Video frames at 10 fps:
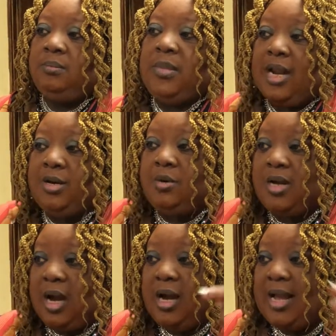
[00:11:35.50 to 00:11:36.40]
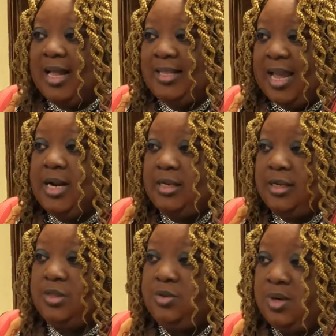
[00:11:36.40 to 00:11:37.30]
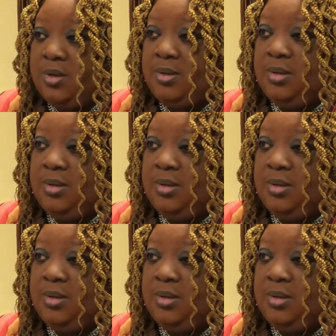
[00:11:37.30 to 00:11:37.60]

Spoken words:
but I know God got that under control.